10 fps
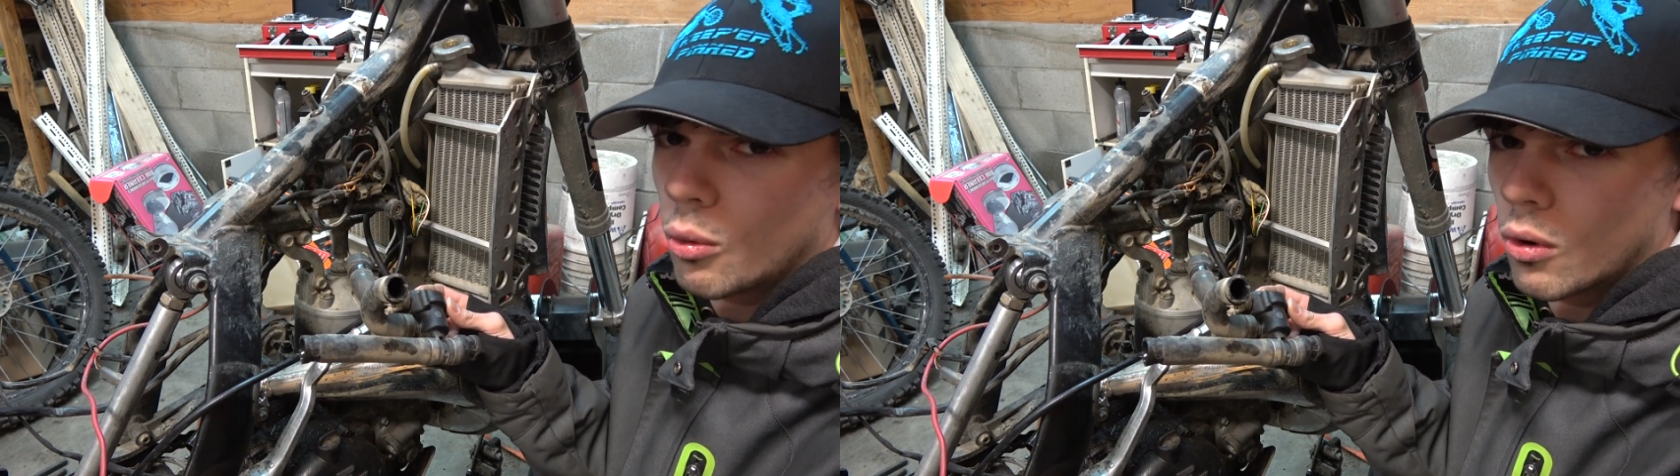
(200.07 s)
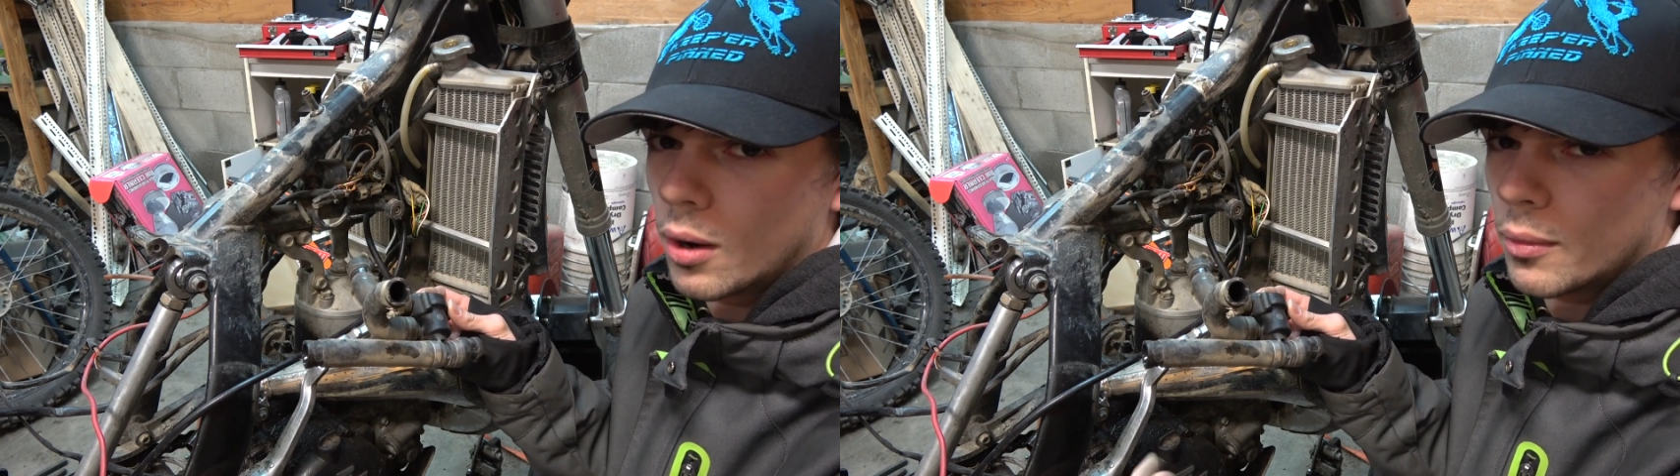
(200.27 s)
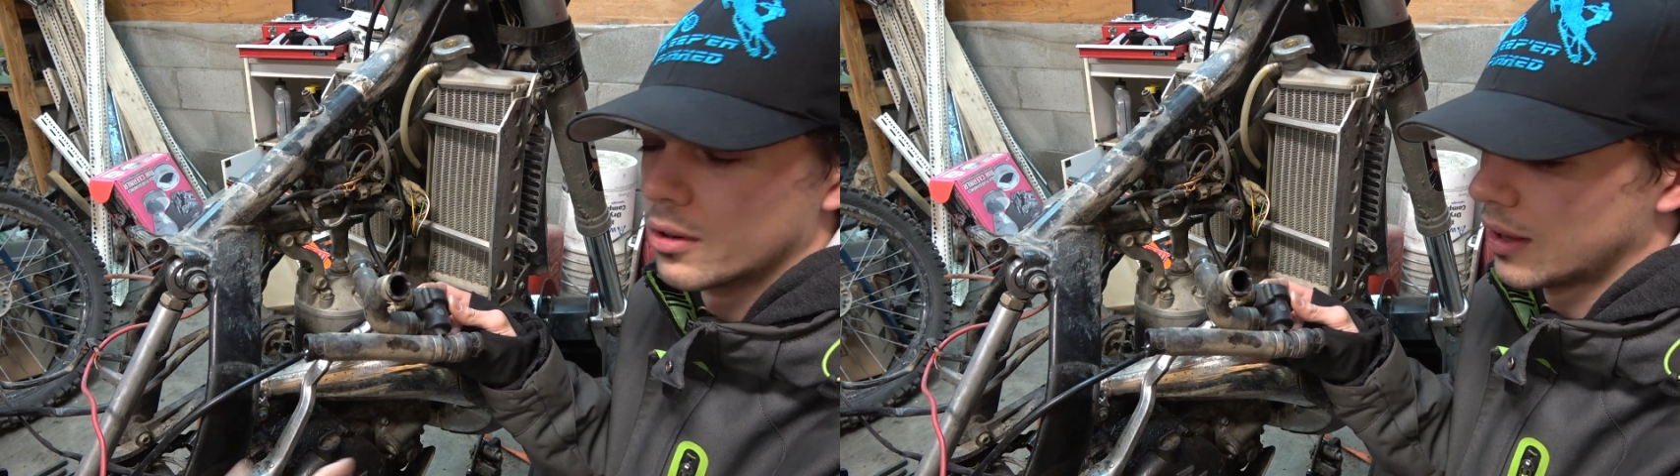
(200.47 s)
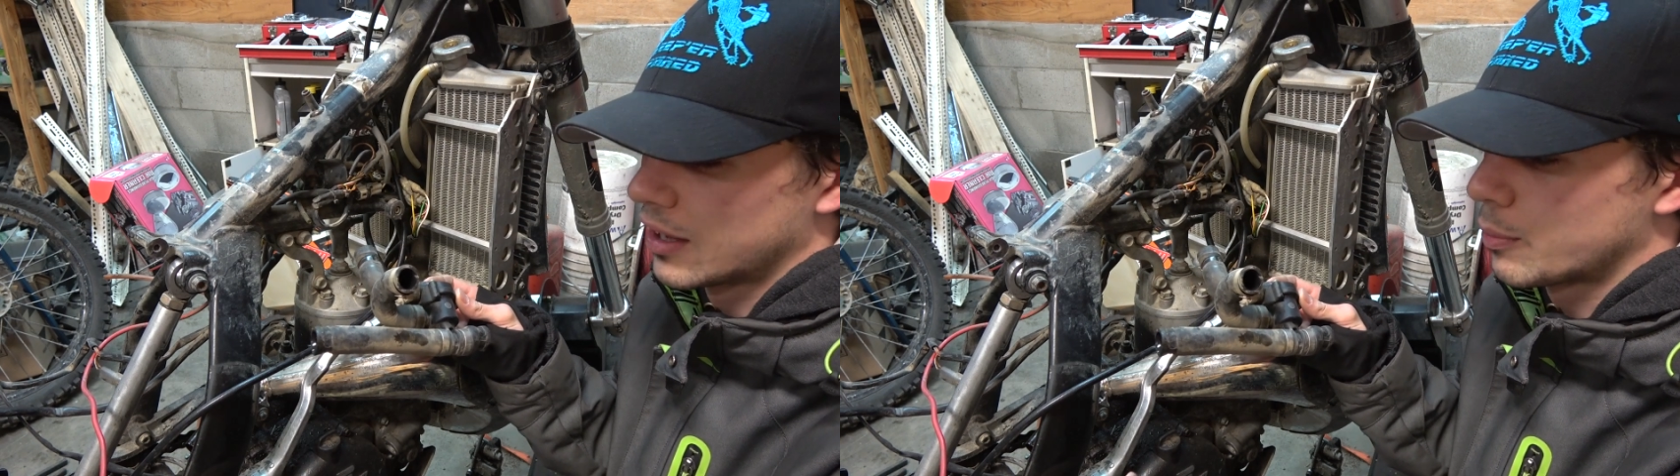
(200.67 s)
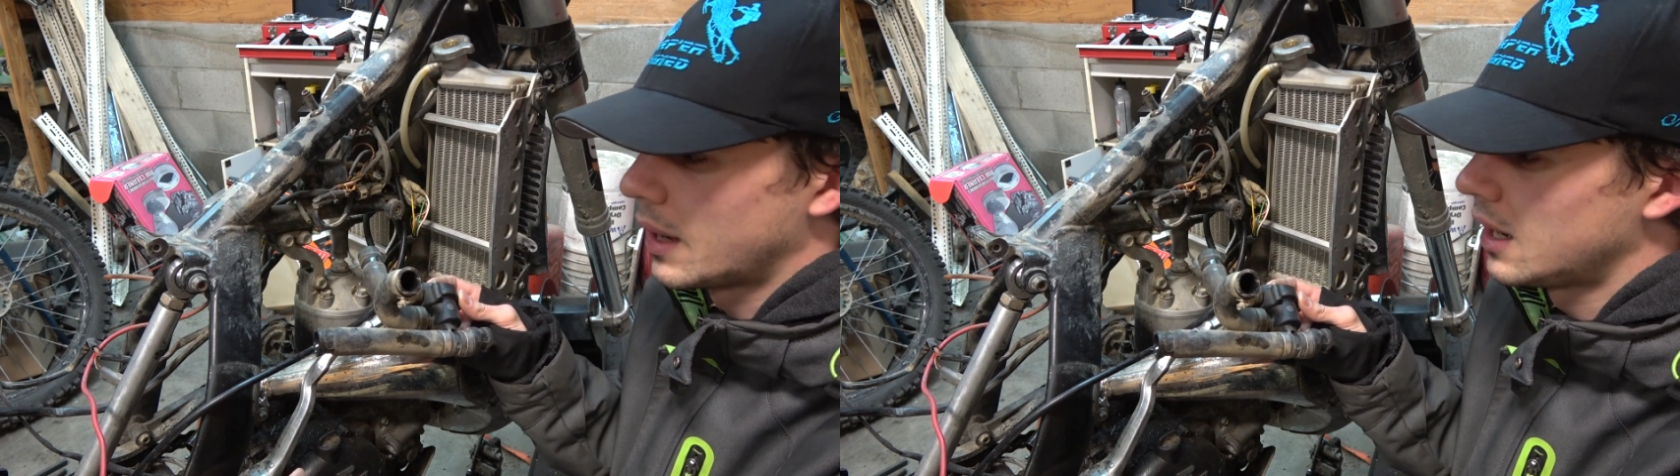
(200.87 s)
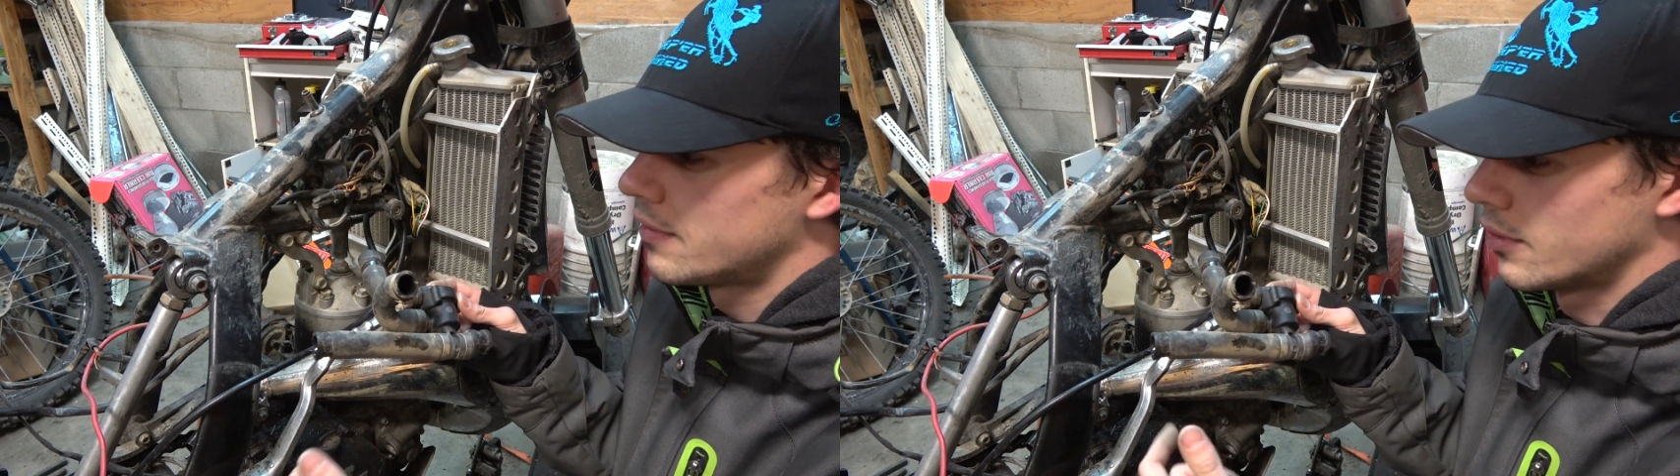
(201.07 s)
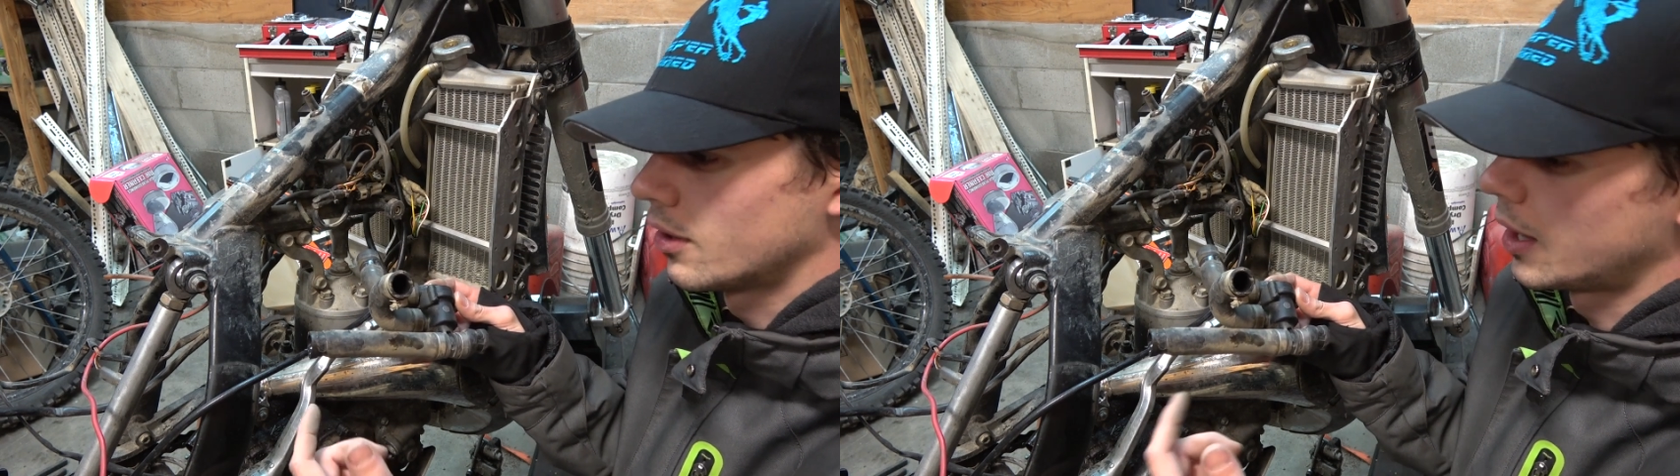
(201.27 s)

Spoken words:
warmer, less painful,